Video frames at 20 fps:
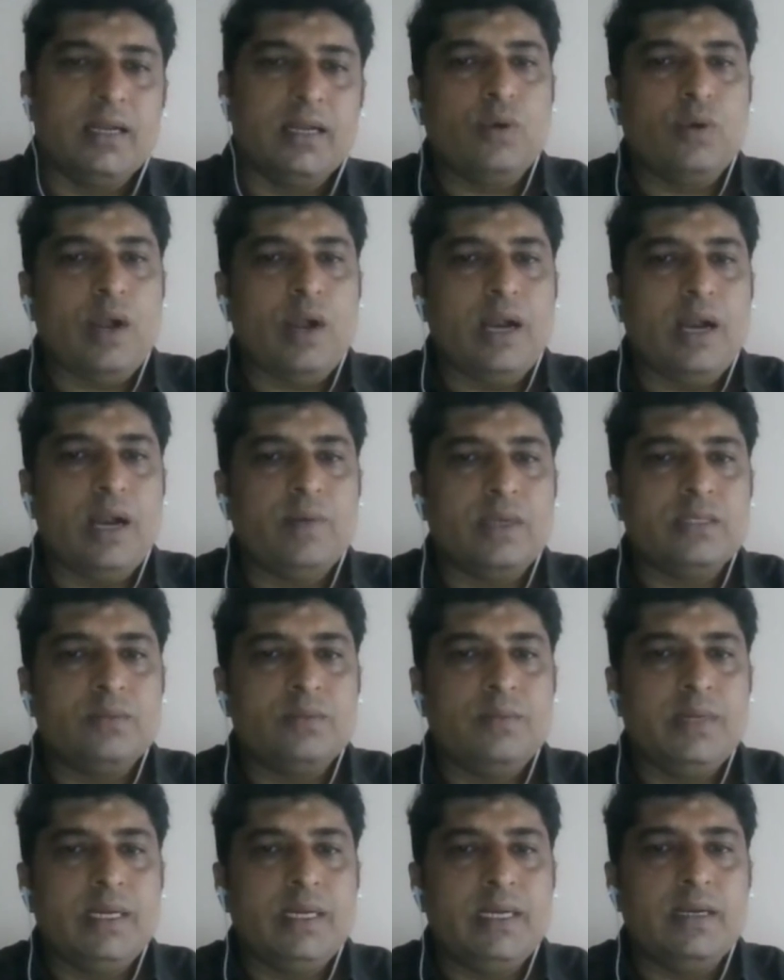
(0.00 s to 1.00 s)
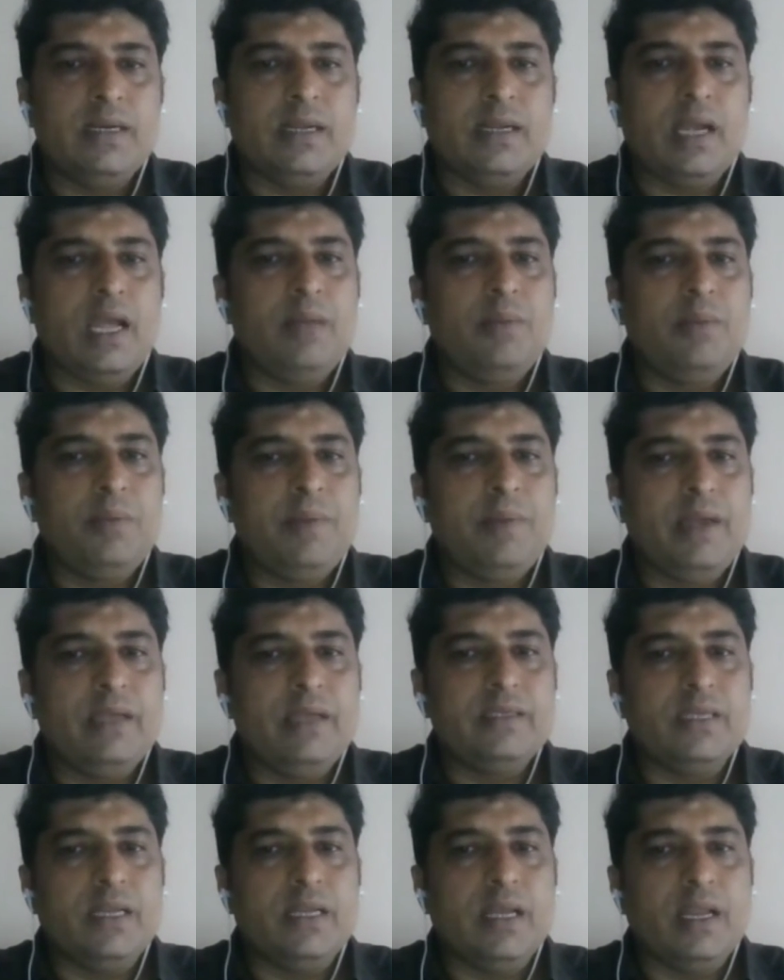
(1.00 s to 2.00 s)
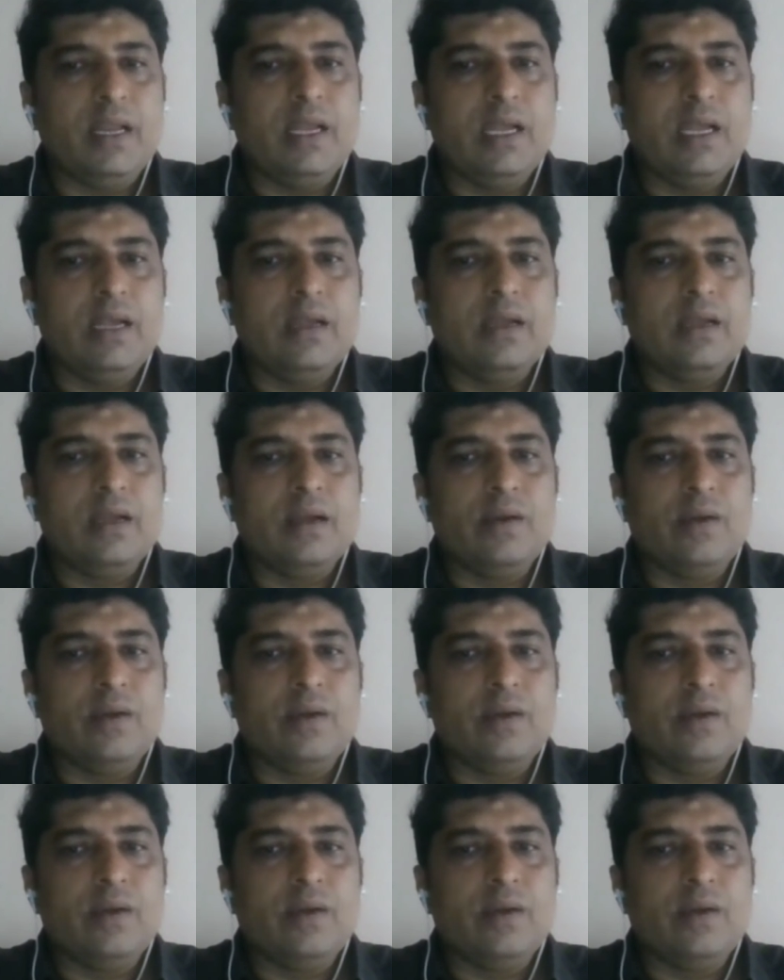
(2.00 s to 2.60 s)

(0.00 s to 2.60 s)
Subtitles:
So advancement MEP engineering